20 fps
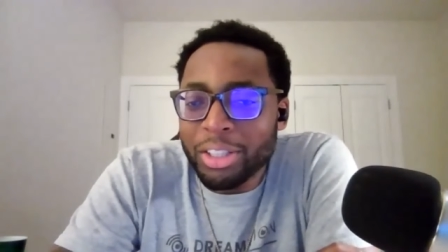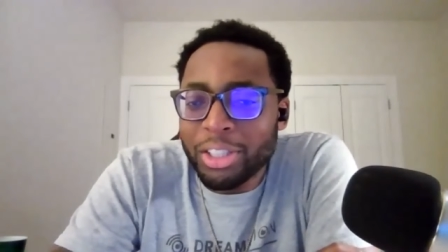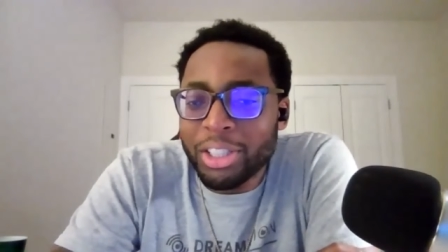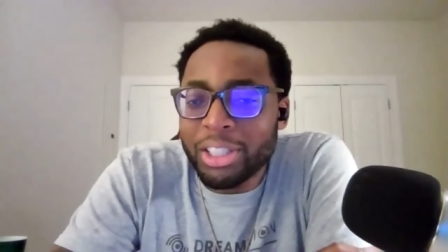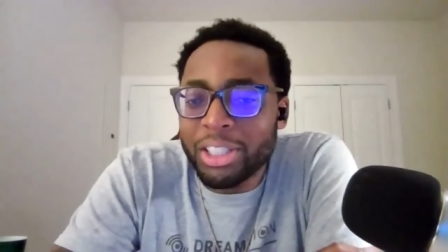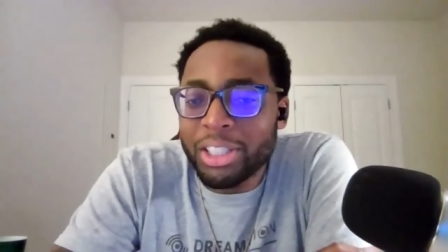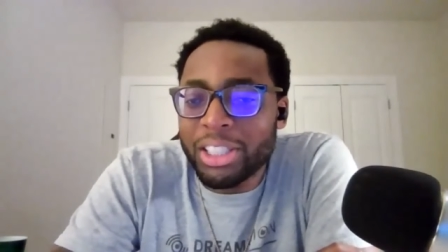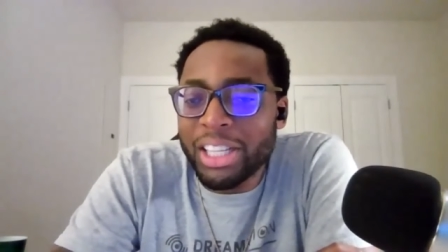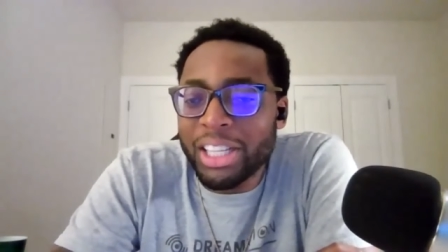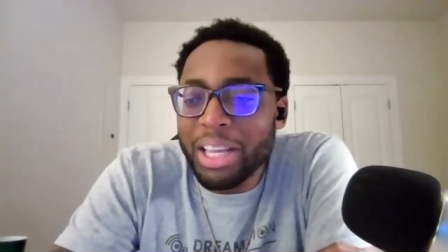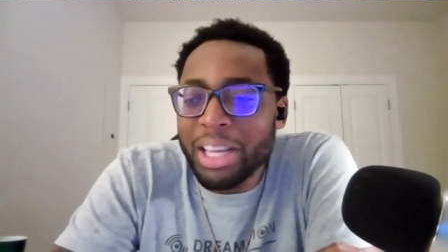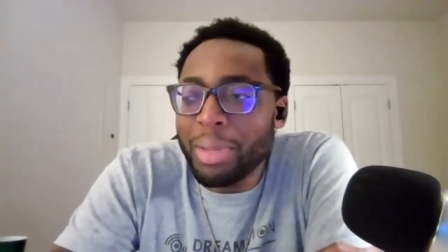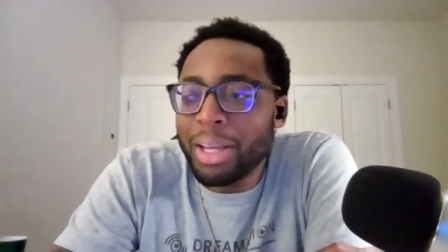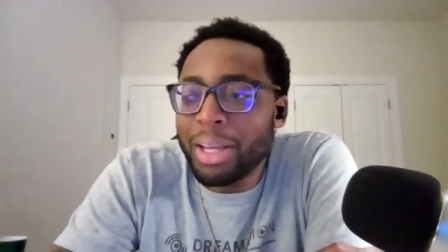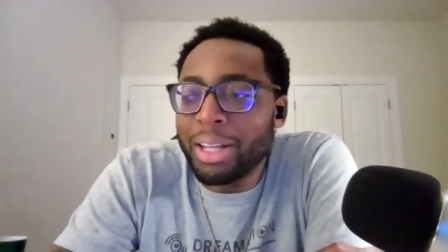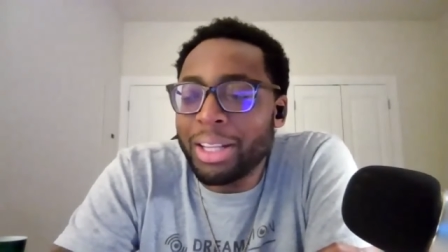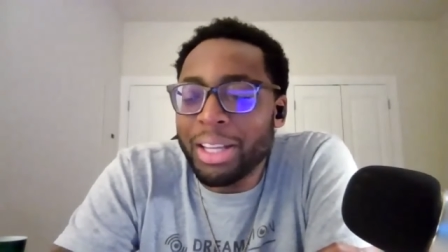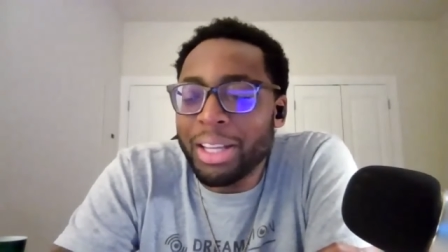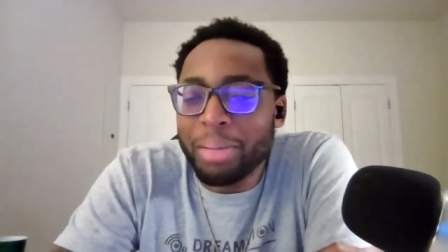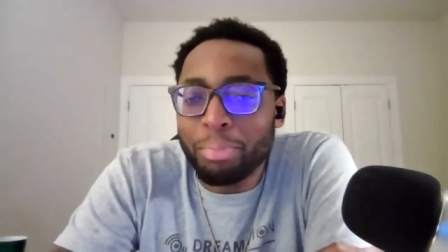
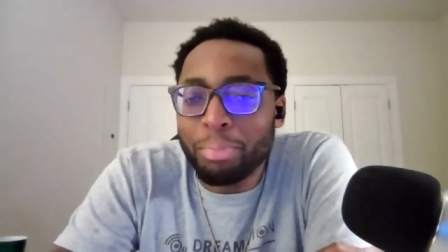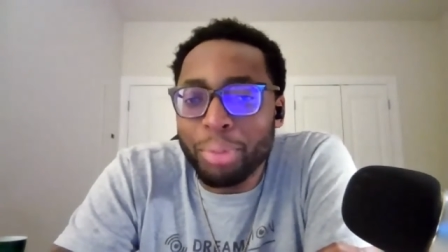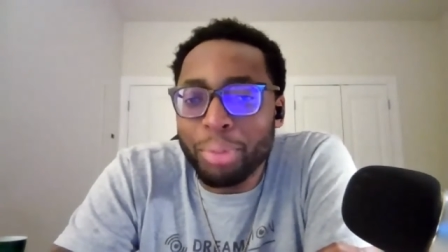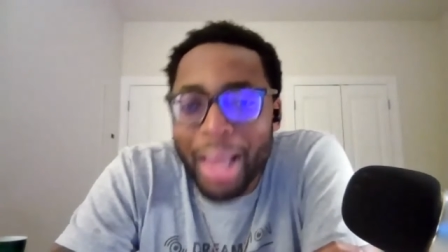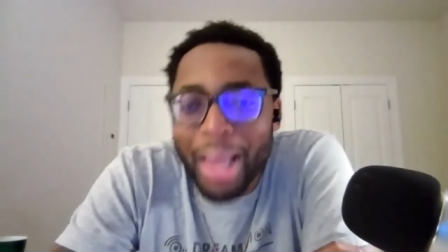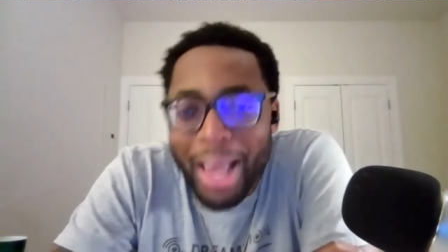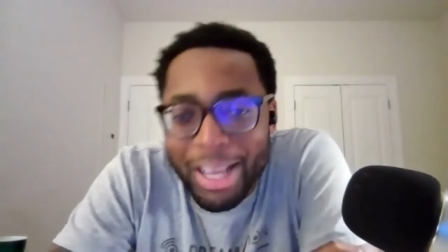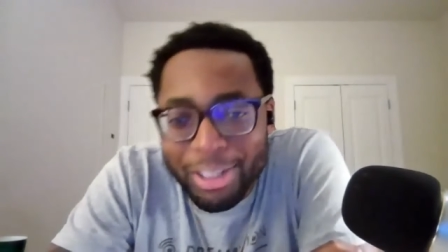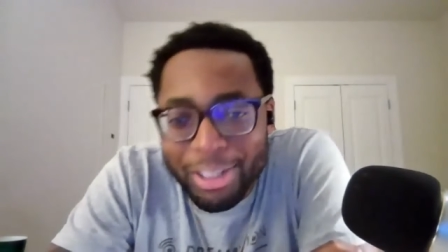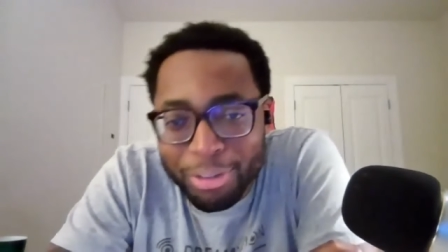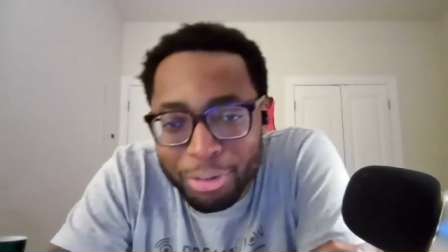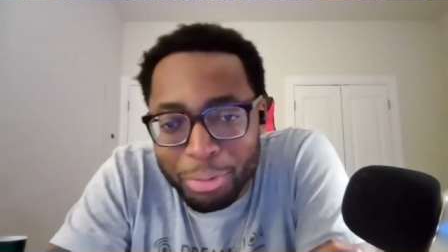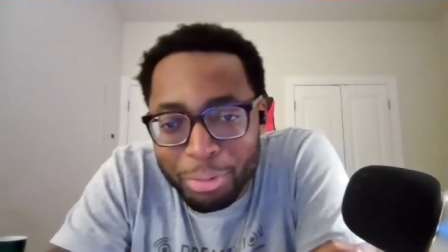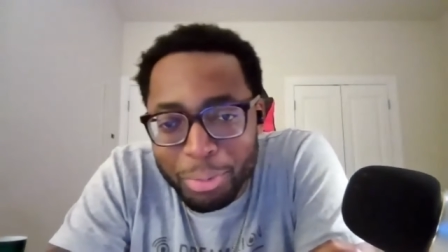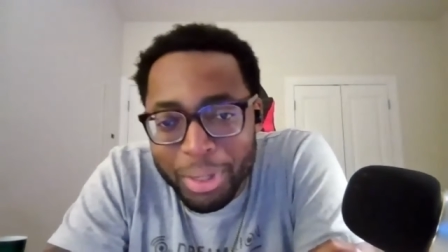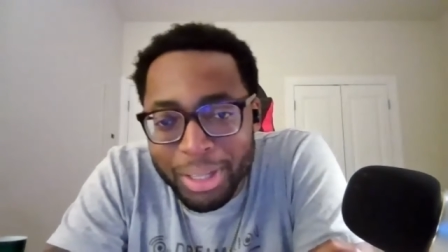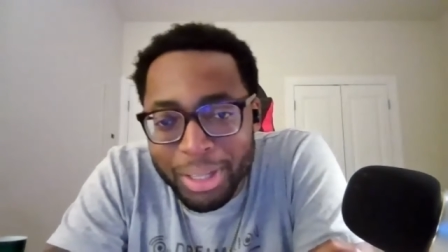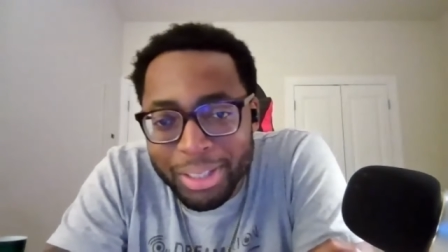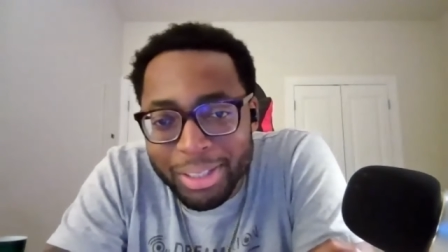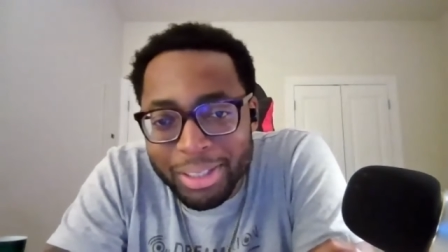seemingly
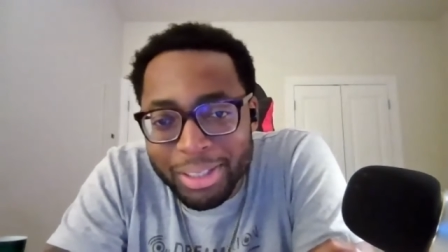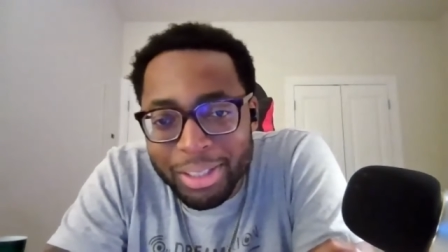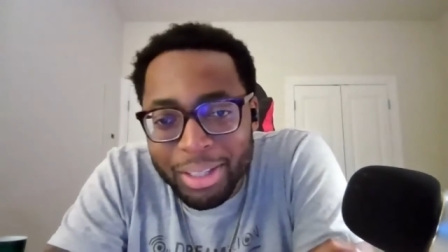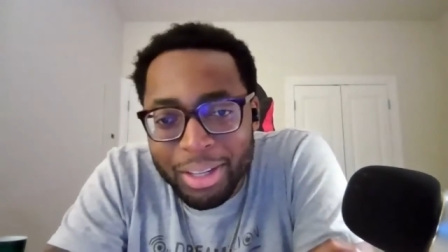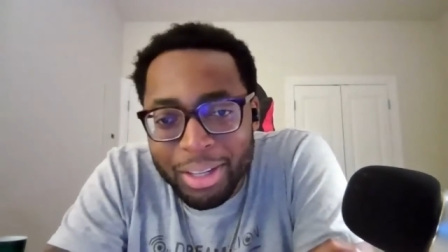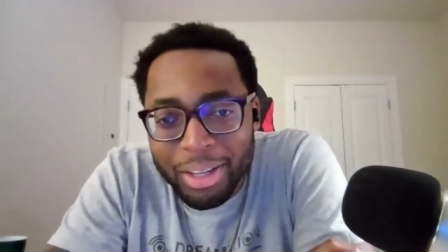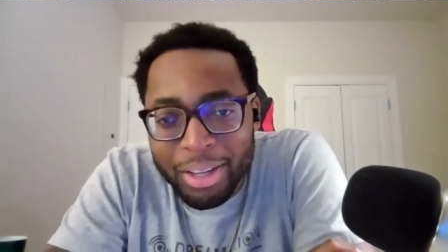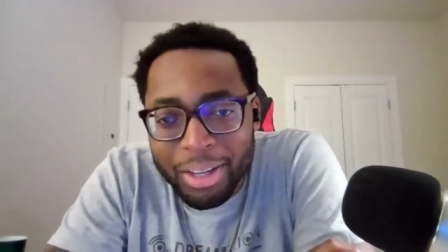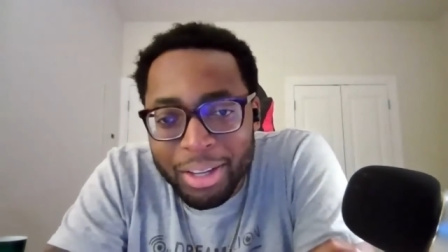blasphemous